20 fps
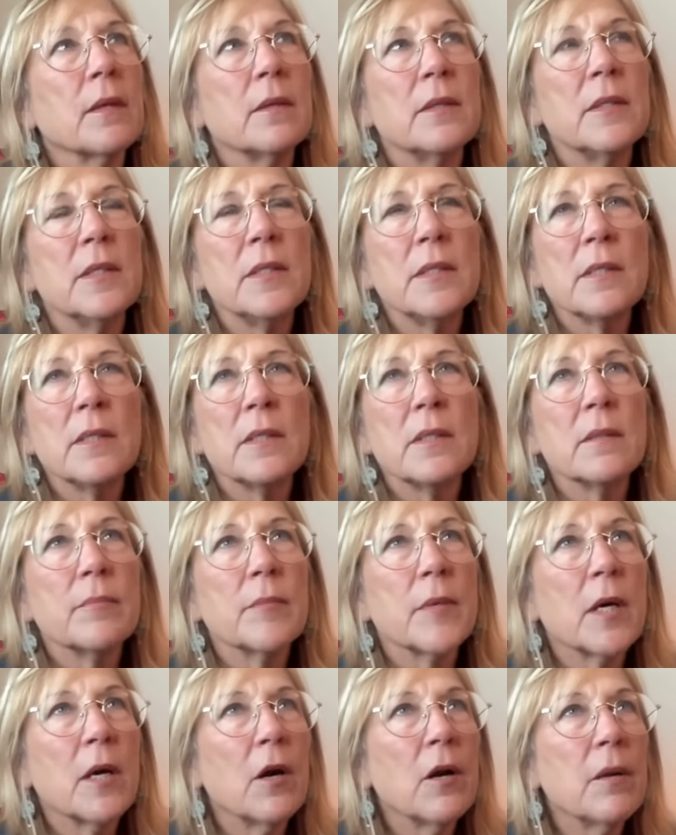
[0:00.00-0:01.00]
This is some
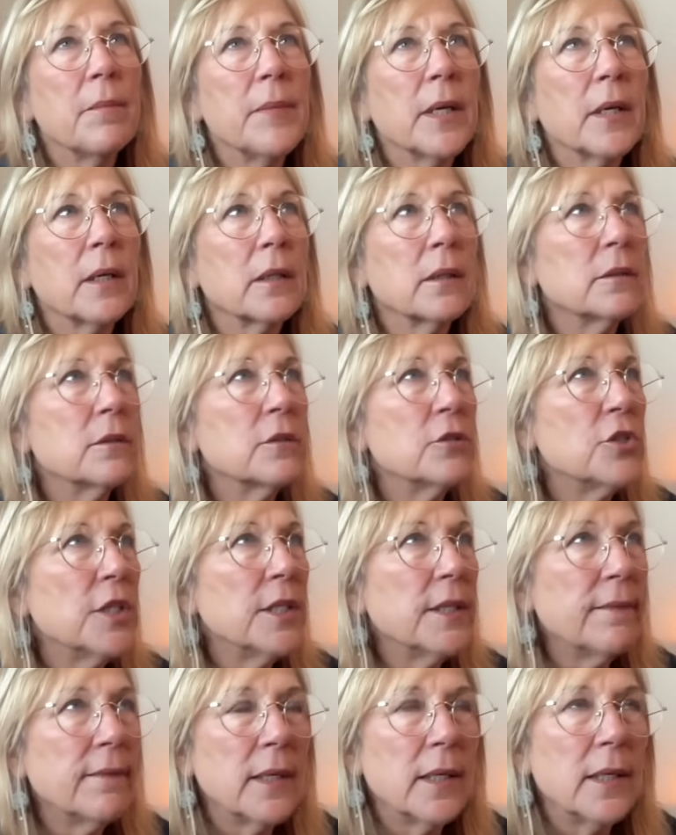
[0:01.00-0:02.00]
karmic
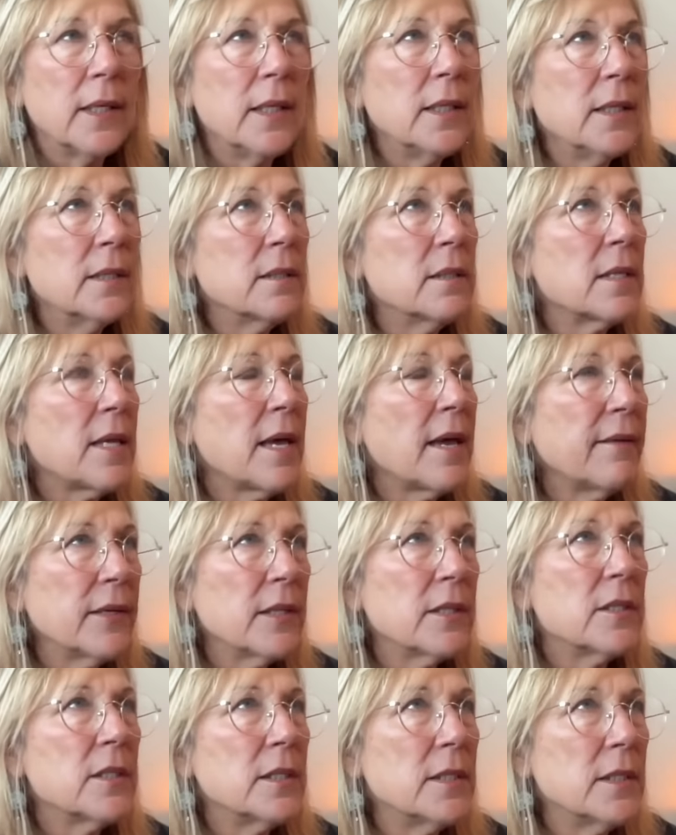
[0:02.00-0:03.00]
shit that he is
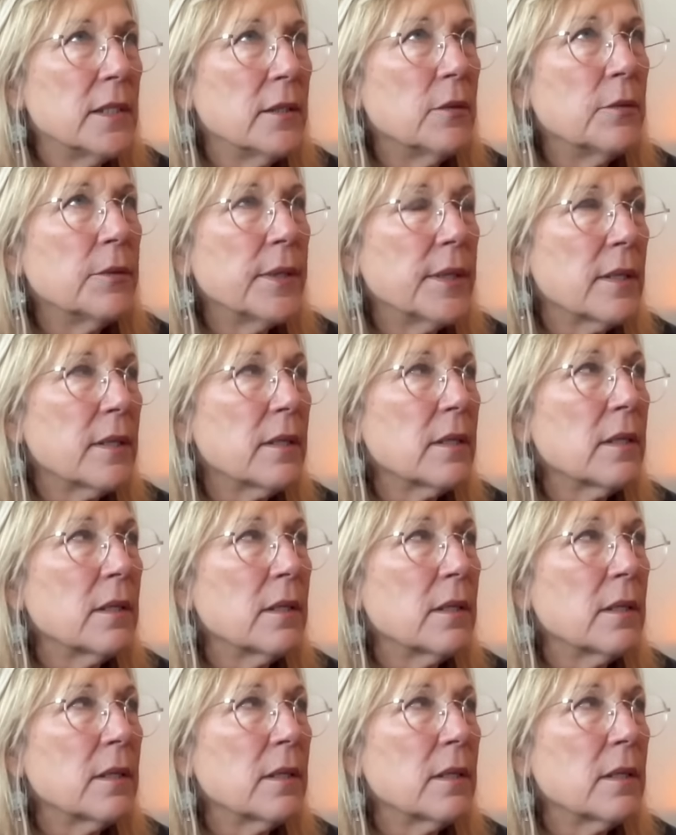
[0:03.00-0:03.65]
having to deal with.